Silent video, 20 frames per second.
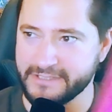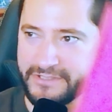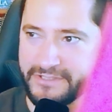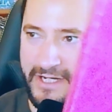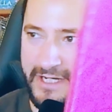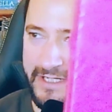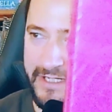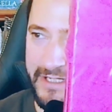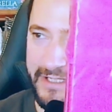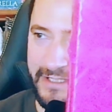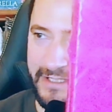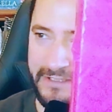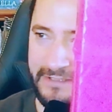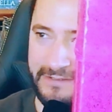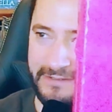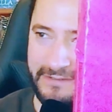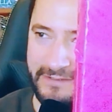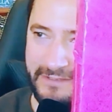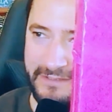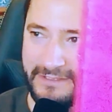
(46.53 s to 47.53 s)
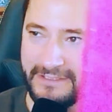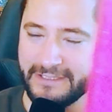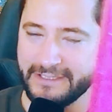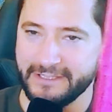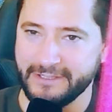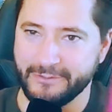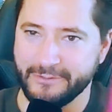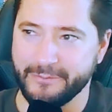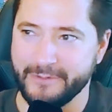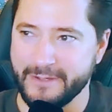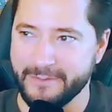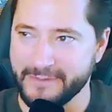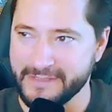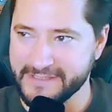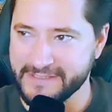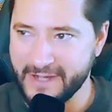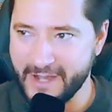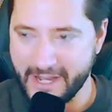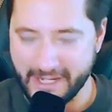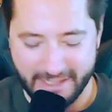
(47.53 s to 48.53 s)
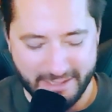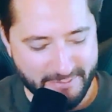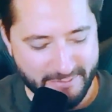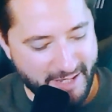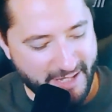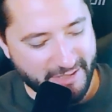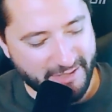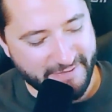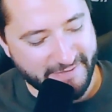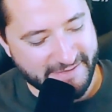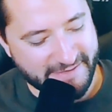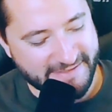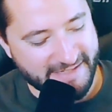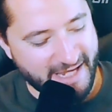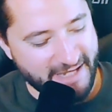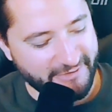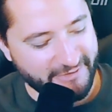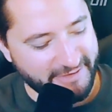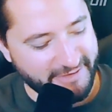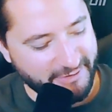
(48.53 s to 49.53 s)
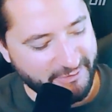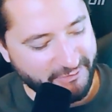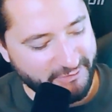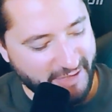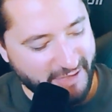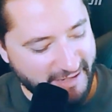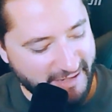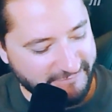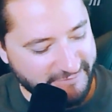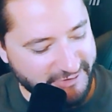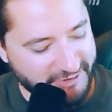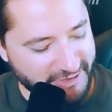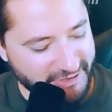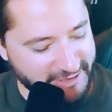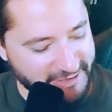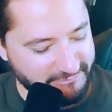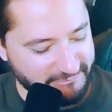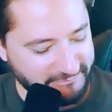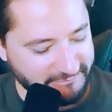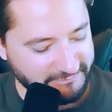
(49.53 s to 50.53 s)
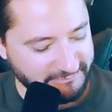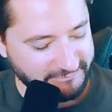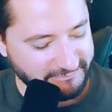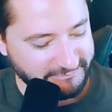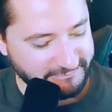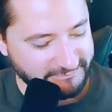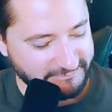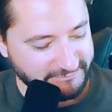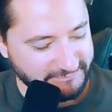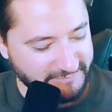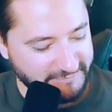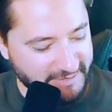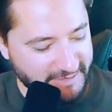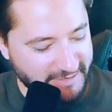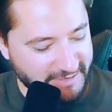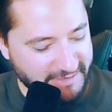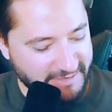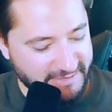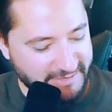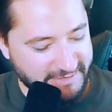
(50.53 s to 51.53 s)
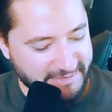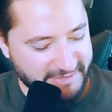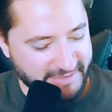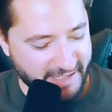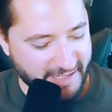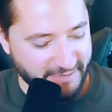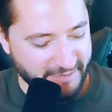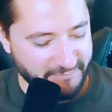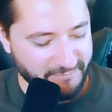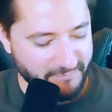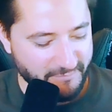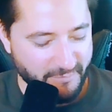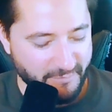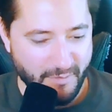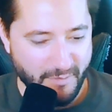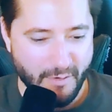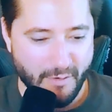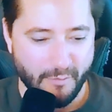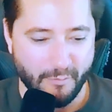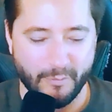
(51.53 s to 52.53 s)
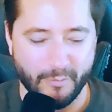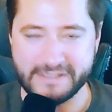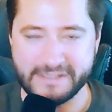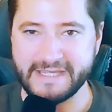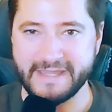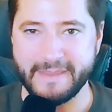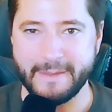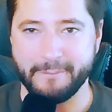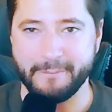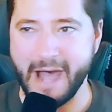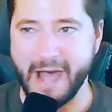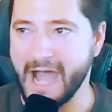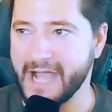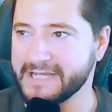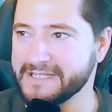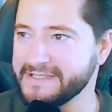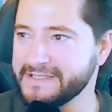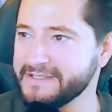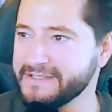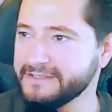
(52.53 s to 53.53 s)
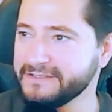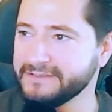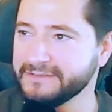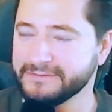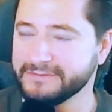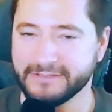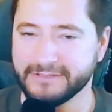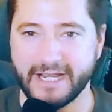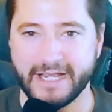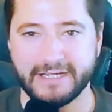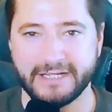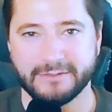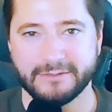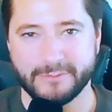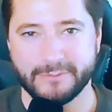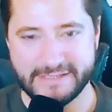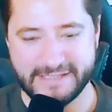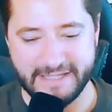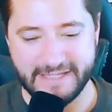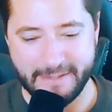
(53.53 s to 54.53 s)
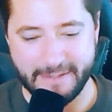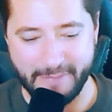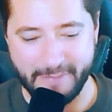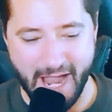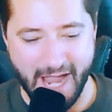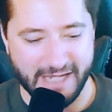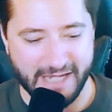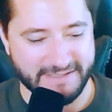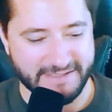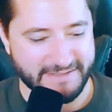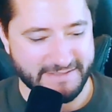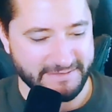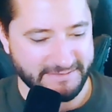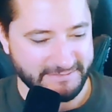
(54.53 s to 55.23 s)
right here, we have been talking about on the Silent Hill live stream. Said, what's in the box, right? What's in the box?